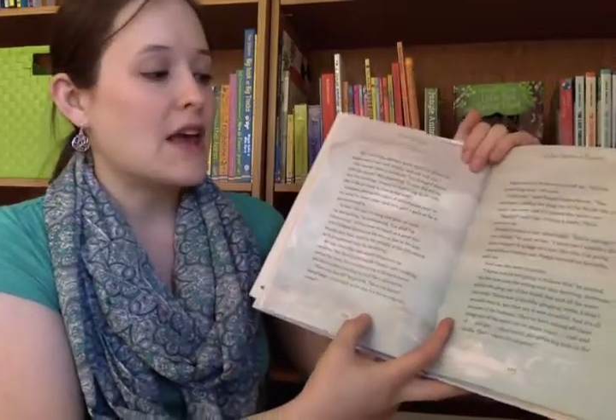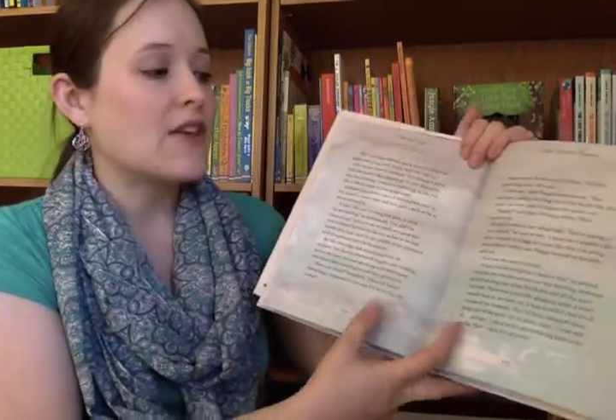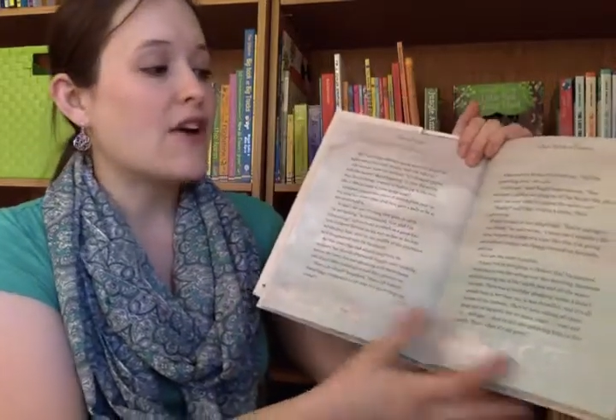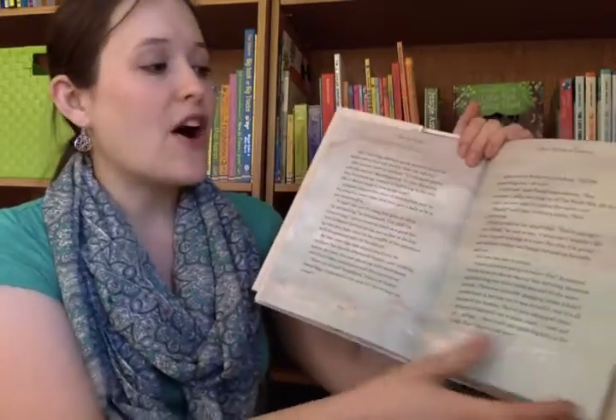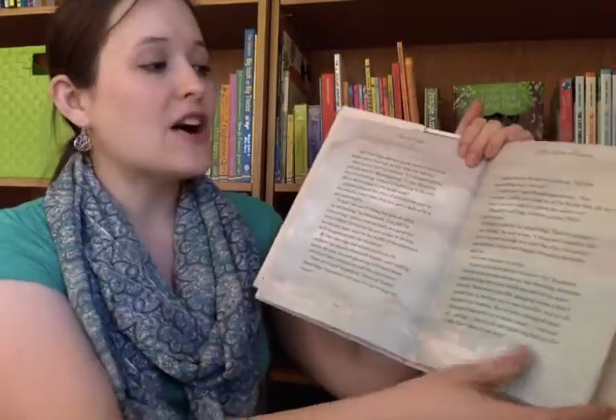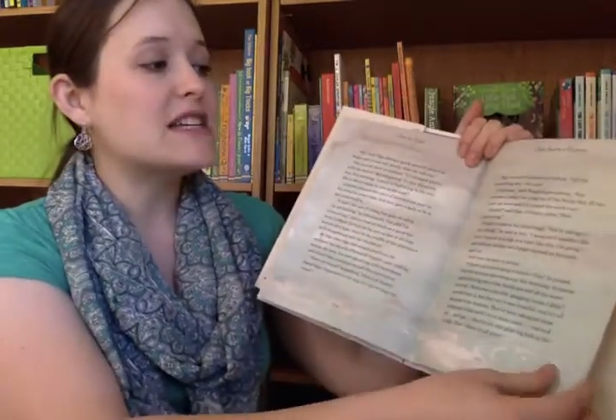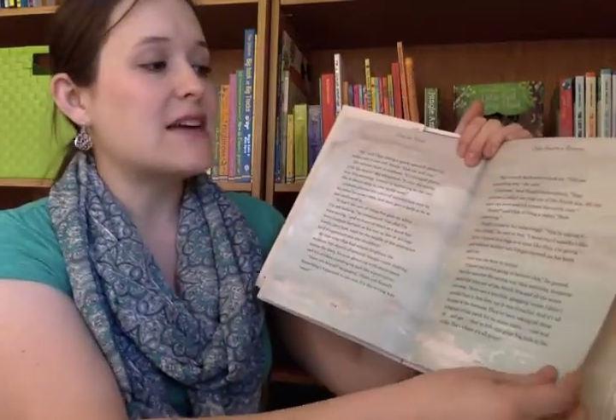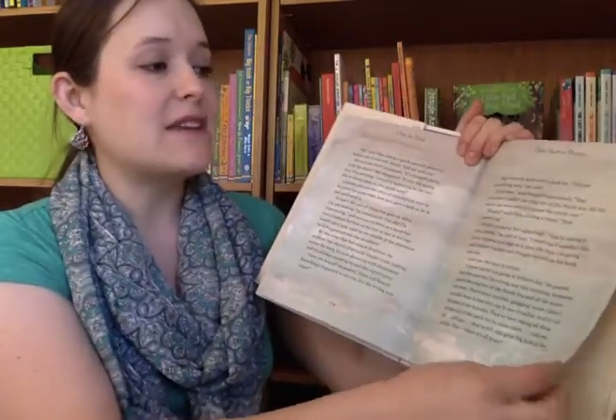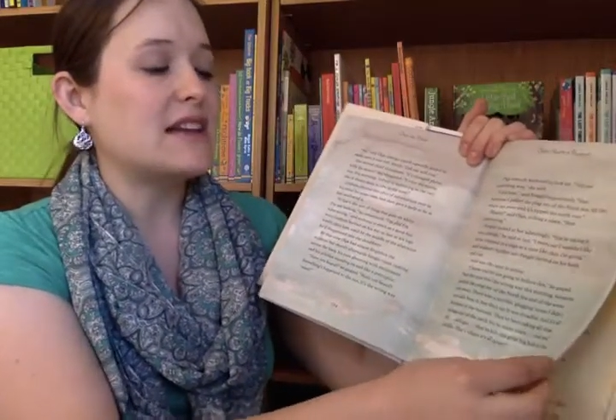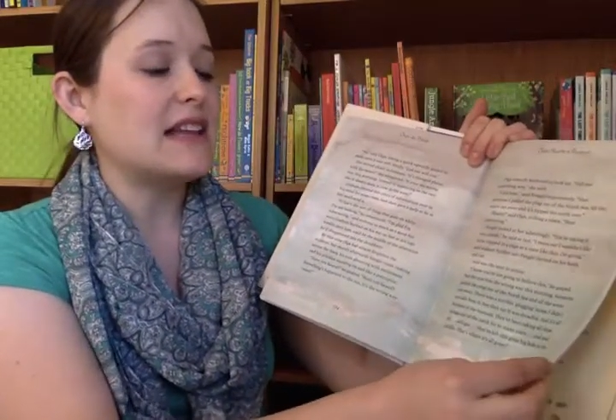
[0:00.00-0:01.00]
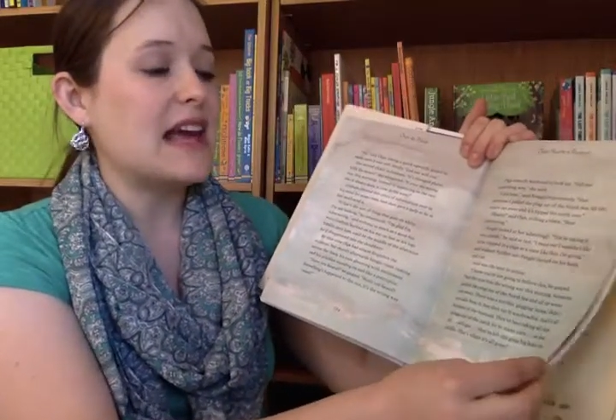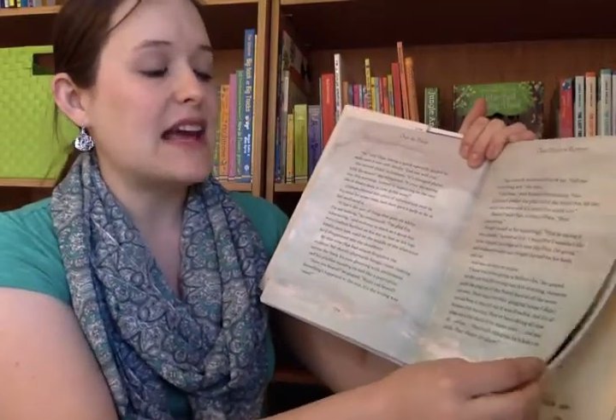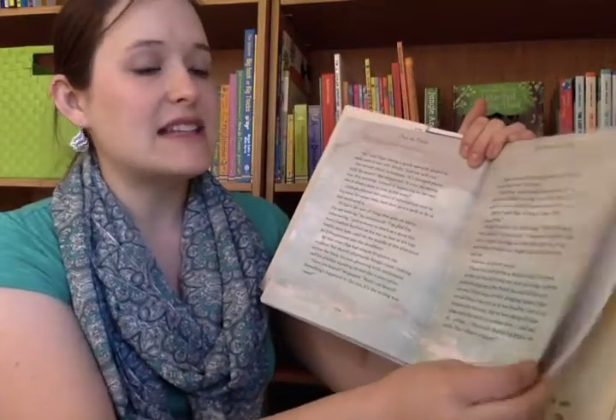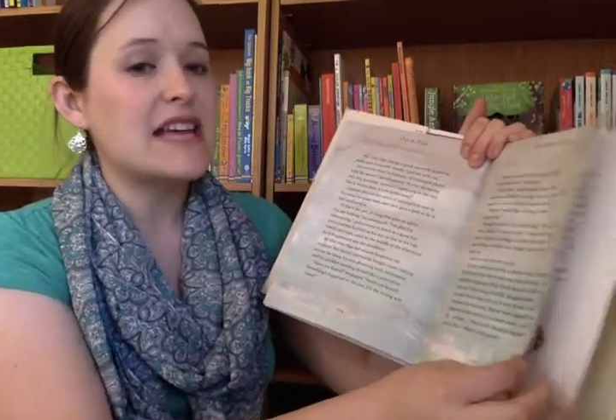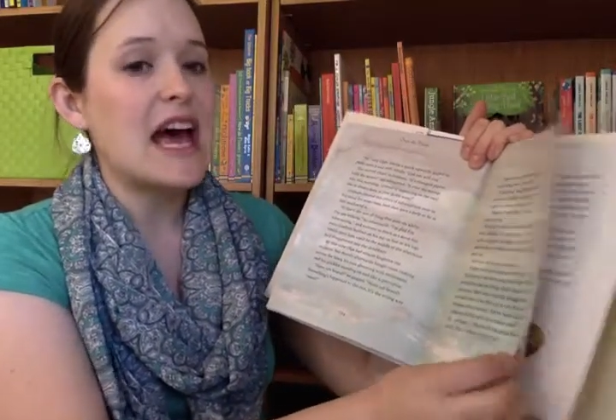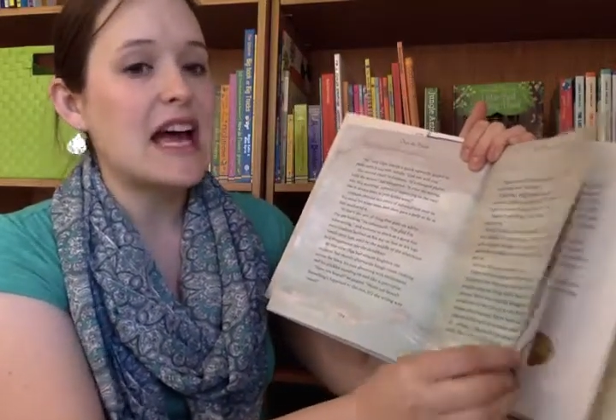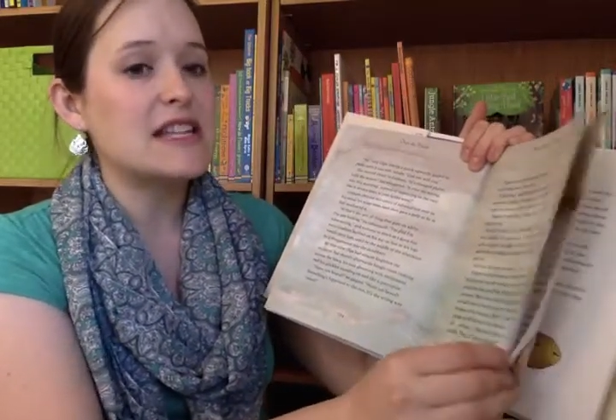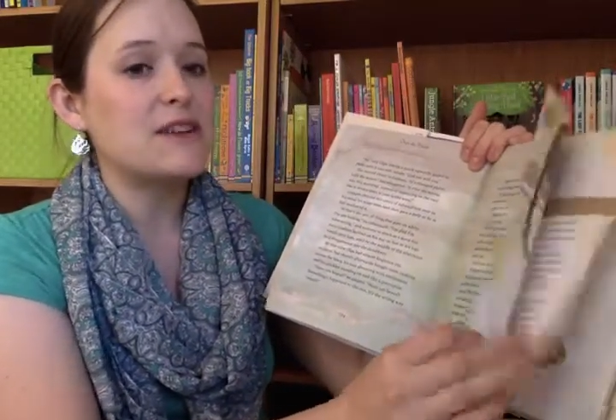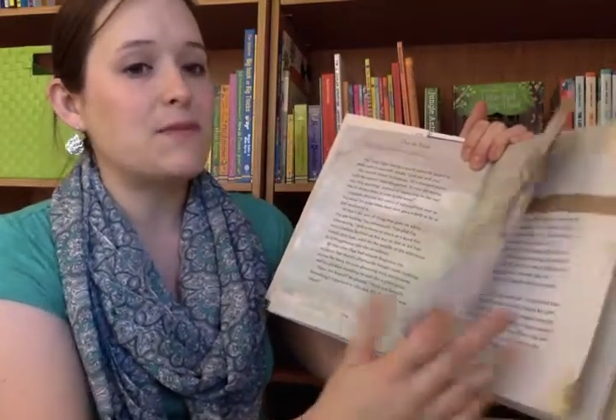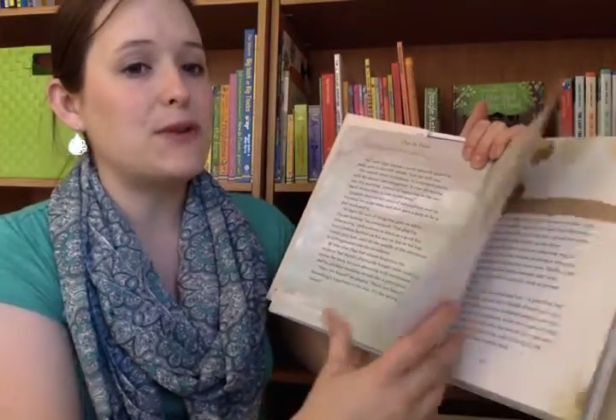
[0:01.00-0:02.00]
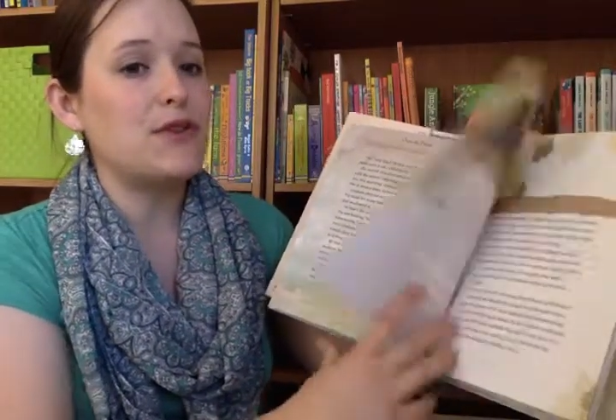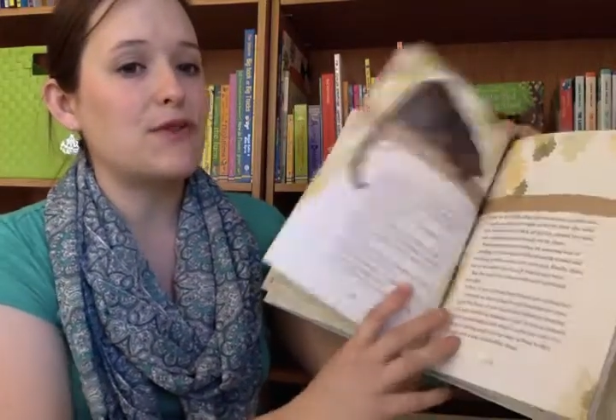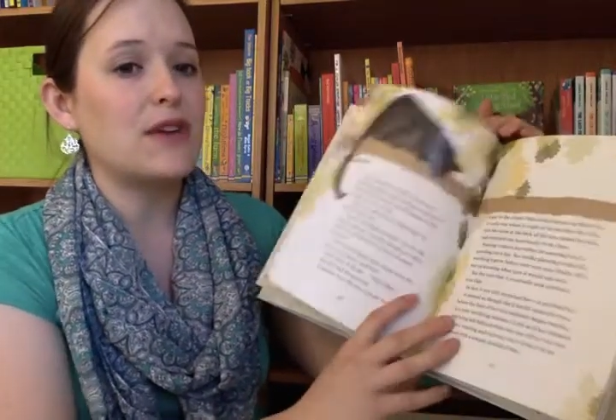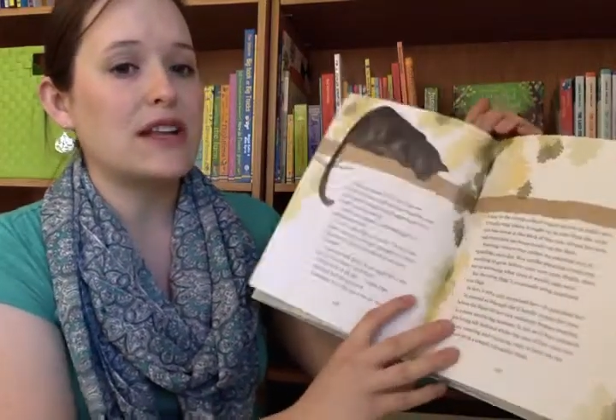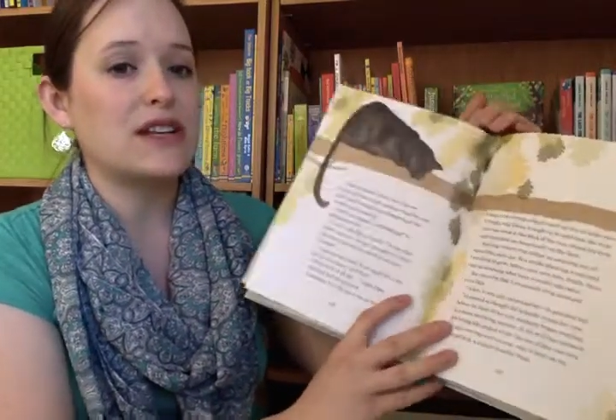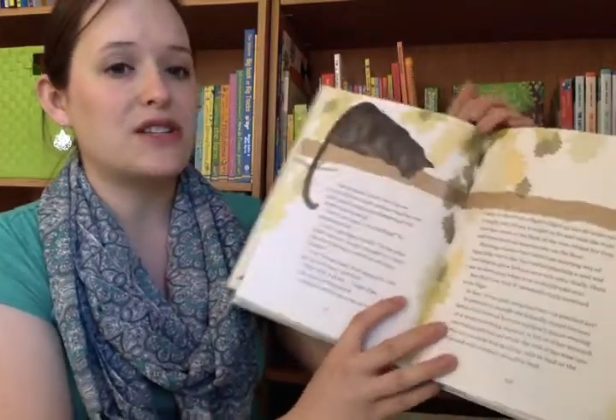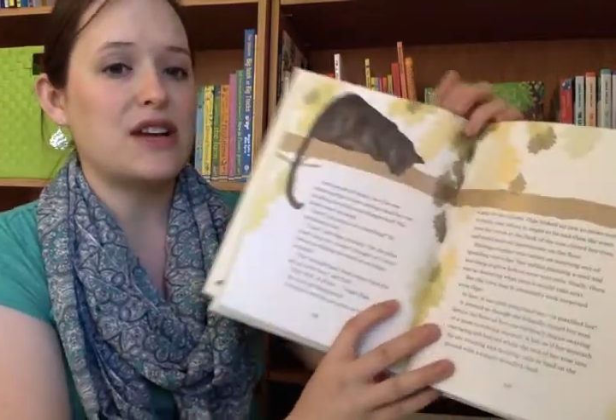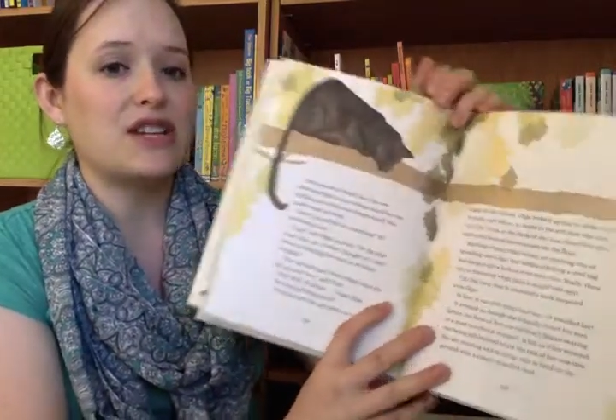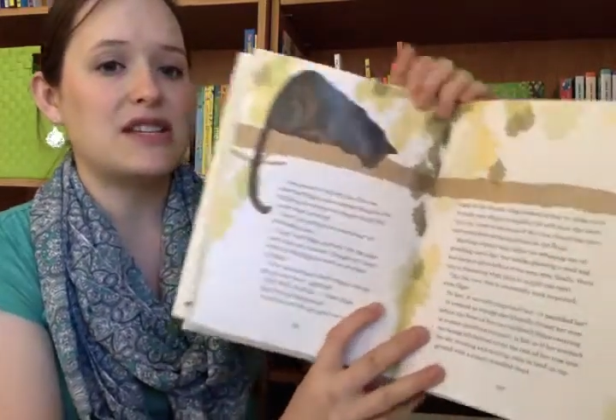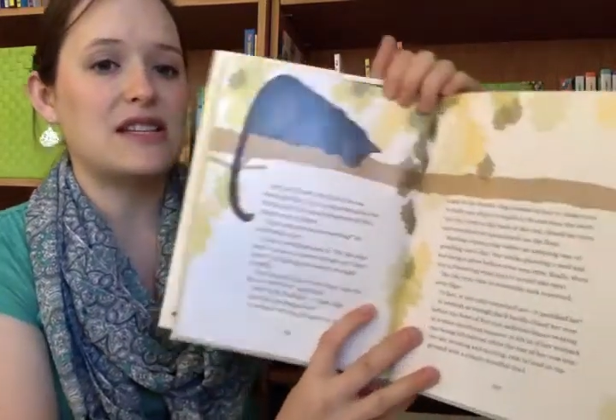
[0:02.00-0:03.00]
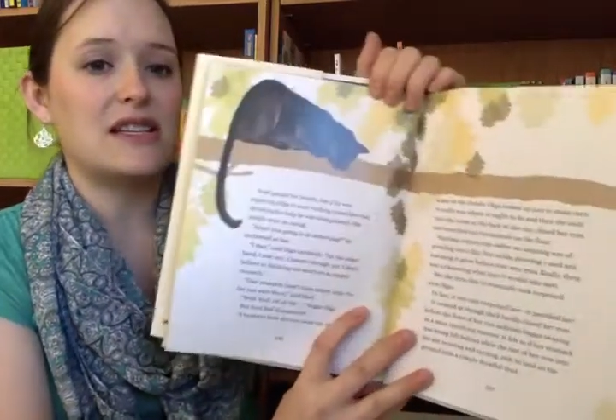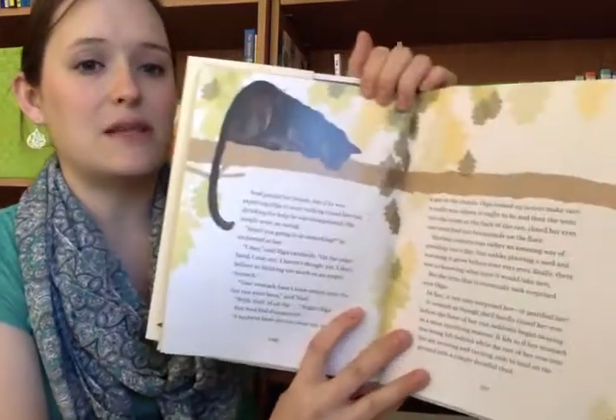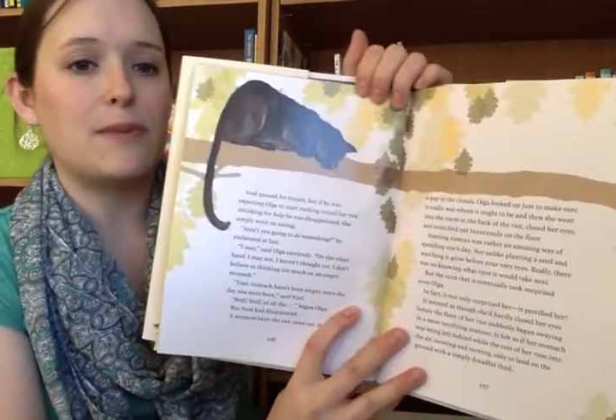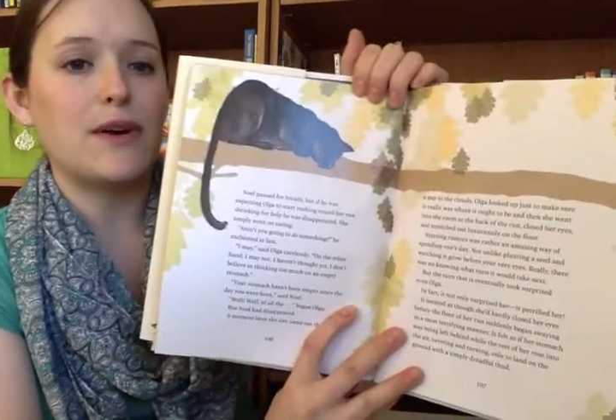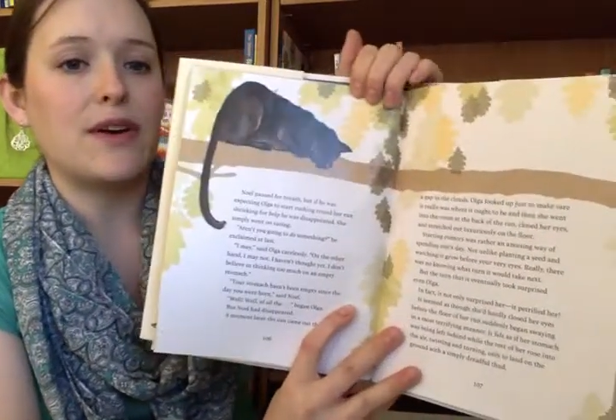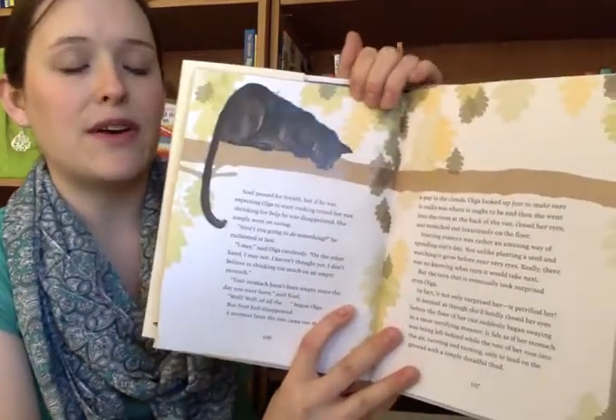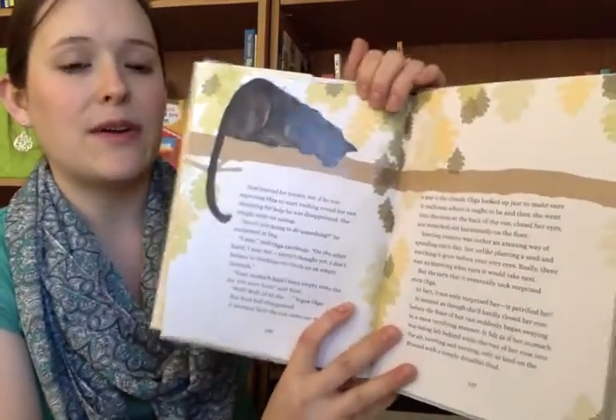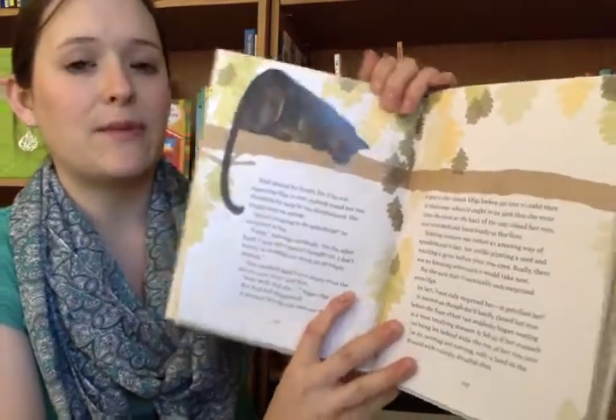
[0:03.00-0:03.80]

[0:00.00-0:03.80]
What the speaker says: There are definitely tons of beautiful illustrations in this book